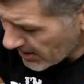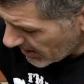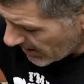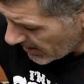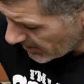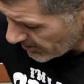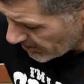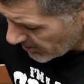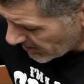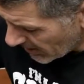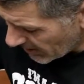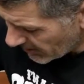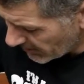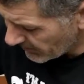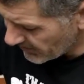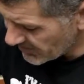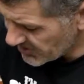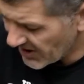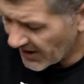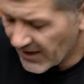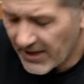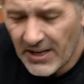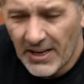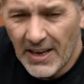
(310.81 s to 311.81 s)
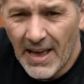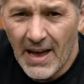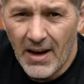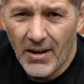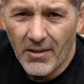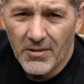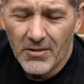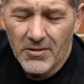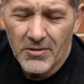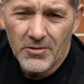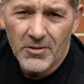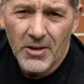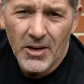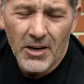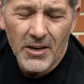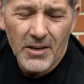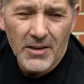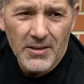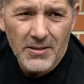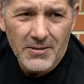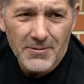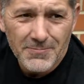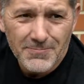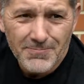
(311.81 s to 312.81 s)
and you can't even take it out. Right,
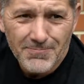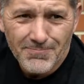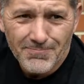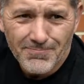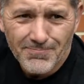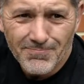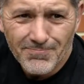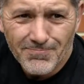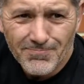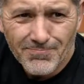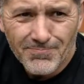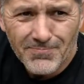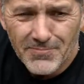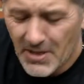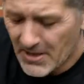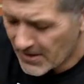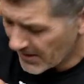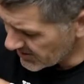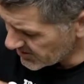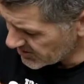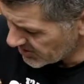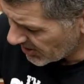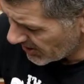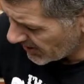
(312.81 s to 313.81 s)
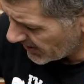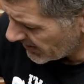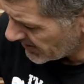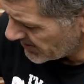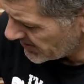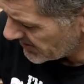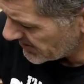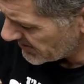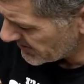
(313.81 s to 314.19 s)
let's try this.